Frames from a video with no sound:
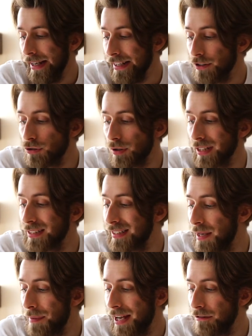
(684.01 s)

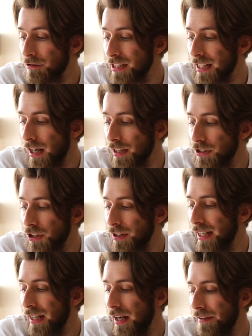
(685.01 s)
interesting about it. I took it.